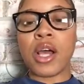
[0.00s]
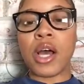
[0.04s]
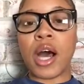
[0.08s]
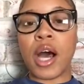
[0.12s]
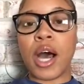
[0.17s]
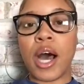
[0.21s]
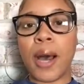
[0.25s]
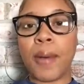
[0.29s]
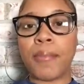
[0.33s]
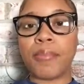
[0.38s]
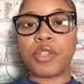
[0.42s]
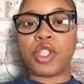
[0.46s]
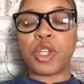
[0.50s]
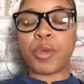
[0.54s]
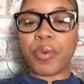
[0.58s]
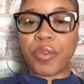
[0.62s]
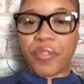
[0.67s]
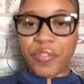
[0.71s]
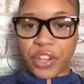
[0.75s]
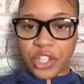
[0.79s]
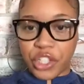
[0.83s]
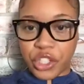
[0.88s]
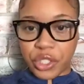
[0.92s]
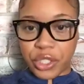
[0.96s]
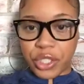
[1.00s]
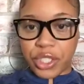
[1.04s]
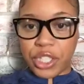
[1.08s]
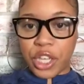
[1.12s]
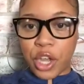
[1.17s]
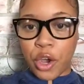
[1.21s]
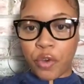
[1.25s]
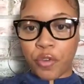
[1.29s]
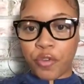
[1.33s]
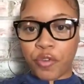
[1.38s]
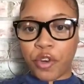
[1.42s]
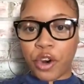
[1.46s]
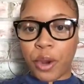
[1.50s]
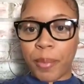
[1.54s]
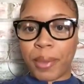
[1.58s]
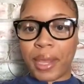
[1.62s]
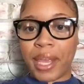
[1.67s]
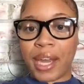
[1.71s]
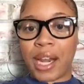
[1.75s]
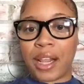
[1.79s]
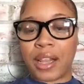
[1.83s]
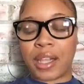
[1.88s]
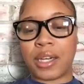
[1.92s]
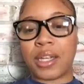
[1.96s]
to prevent yourself from
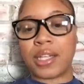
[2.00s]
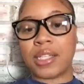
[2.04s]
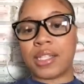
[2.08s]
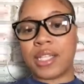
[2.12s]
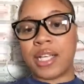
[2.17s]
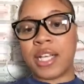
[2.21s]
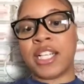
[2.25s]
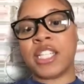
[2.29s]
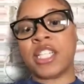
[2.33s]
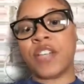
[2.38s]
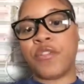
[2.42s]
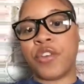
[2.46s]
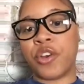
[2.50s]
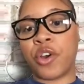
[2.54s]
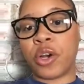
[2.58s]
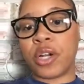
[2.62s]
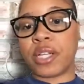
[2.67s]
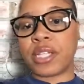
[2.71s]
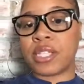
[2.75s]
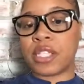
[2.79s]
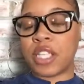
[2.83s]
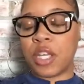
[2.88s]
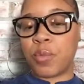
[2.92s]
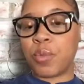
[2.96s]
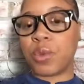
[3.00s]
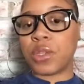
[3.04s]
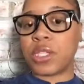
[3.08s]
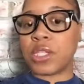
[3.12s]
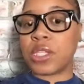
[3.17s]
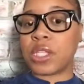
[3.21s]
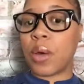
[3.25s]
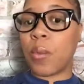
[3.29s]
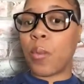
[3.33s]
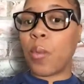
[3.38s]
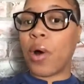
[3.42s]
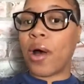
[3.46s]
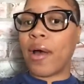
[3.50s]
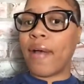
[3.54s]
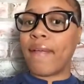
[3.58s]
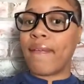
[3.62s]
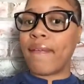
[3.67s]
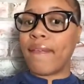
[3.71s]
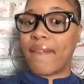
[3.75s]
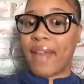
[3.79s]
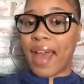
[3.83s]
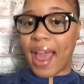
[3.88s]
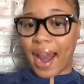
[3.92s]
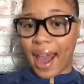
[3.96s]
getting the disease if you're going to sleep with someone
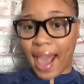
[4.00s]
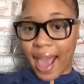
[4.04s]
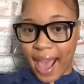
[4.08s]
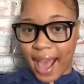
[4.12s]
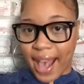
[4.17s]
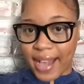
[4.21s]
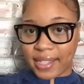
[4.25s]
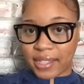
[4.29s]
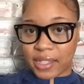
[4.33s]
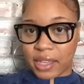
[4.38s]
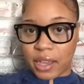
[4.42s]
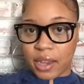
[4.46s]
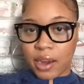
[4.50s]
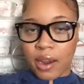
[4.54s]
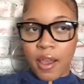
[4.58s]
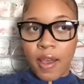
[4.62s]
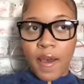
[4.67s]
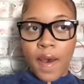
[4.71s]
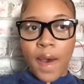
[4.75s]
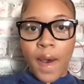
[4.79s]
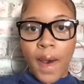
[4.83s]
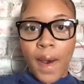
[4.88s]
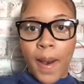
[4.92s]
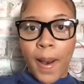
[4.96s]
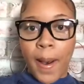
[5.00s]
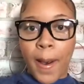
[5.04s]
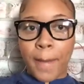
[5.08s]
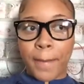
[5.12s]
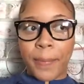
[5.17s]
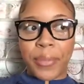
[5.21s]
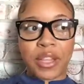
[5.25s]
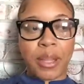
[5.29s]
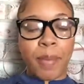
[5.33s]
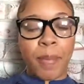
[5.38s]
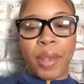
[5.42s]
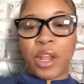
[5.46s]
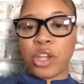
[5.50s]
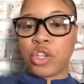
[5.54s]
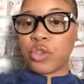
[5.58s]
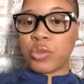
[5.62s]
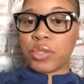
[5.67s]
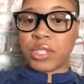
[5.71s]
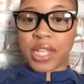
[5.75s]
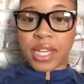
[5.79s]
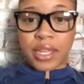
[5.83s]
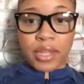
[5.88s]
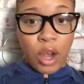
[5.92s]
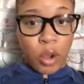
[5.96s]
that has it. But the minute
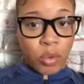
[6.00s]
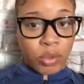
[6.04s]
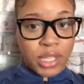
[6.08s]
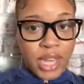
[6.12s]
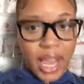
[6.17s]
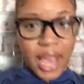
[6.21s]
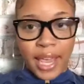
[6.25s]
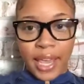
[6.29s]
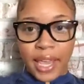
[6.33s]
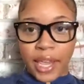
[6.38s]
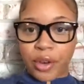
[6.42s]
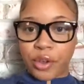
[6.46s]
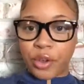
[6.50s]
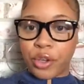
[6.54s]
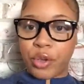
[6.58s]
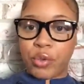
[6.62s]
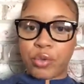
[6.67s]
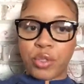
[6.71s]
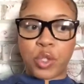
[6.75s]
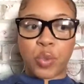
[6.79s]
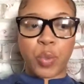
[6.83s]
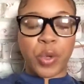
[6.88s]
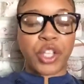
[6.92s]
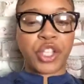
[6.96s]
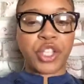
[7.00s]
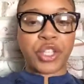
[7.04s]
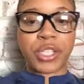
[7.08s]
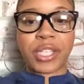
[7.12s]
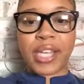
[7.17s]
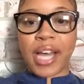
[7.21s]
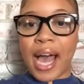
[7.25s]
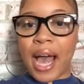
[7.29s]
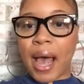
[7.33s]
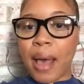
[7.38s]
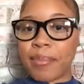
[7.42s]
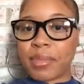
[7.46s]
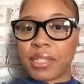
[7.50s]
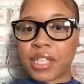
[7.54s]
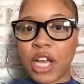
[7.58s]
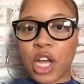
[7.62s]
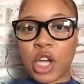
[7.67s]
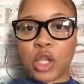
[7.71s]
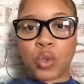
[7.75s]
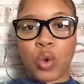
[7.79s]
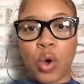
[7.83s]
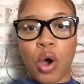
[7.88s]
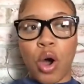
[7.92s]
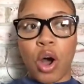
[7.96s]
you don't take it, or you switch your time
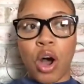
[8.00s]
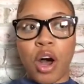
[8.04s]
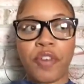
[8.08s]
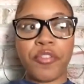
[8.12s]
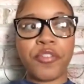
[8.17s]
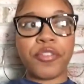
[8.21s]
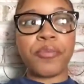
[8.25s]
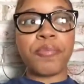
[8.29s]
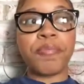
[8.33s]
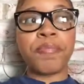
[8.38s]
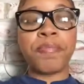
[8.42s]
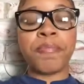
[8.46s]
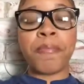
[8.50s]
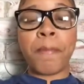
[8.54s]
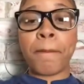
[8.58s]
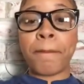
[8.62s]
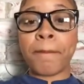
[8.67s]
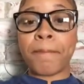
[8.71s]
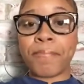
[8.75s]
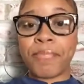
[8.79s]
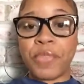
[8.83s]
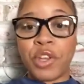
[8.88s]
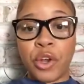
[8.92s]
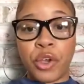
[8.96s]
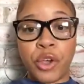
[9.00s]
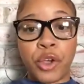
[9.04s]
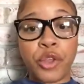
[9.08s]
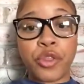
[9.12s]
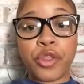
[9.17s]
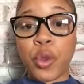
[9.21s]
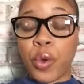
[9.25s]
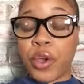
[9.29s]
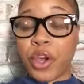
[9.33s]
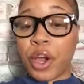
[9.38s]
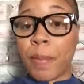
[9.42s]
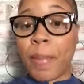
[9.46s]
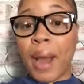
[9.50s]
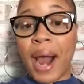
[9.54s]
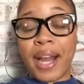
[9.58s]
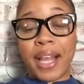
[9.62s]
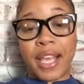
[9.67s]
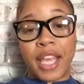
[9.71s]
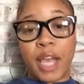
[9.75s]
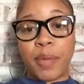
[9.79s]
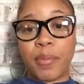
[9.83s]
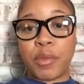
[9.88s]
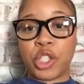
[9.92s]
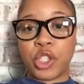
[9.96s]
schedule off, you're throwing your
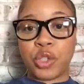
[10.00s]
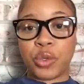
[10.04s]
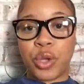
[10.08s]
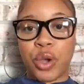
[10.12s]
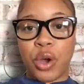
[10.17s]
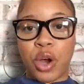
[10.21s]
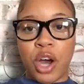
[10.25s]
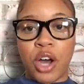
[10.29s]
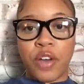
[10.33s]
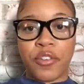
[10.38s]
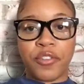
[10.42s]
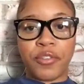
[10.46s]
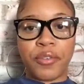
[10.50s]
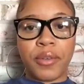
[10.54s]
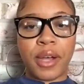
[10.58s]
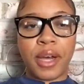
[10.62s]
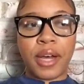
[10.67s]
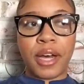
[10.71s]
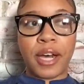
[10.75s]
body chemistry off.